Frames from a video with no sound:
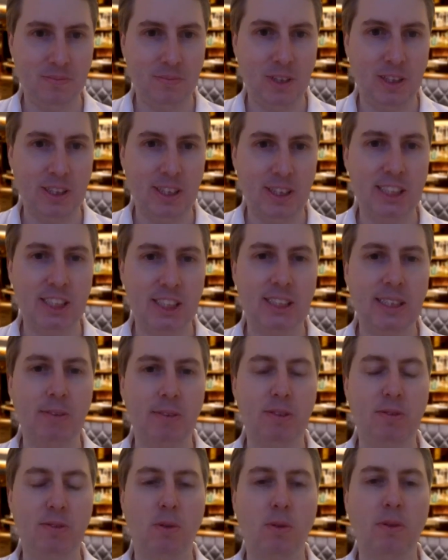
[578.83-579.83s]
These are
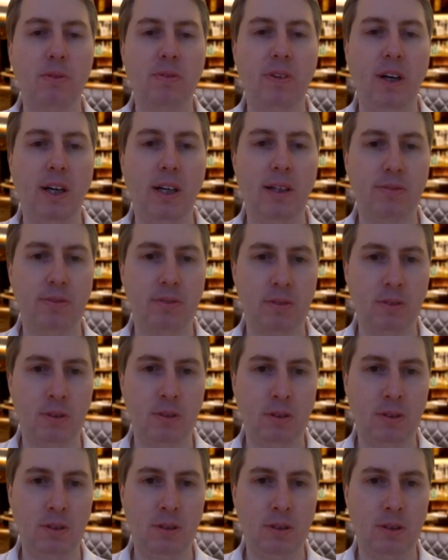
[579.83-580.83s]
steps four and five,
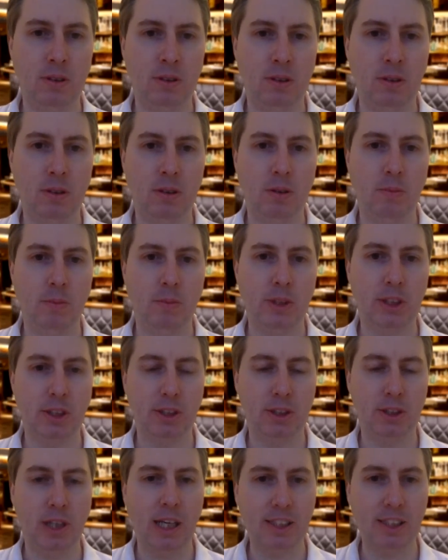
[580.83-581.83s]
which are
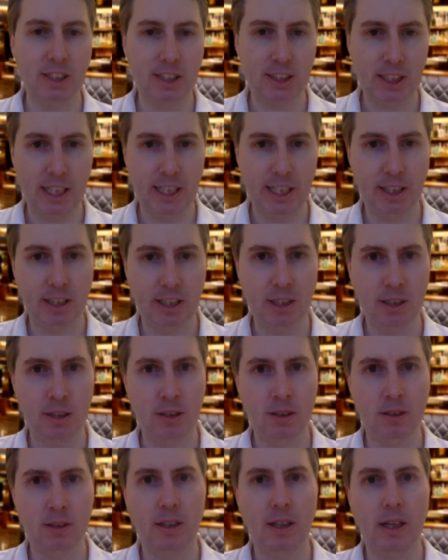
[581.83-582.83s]
to undertake
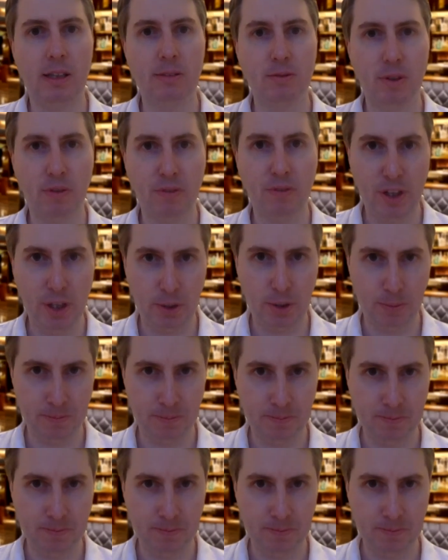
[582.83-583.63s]
and review.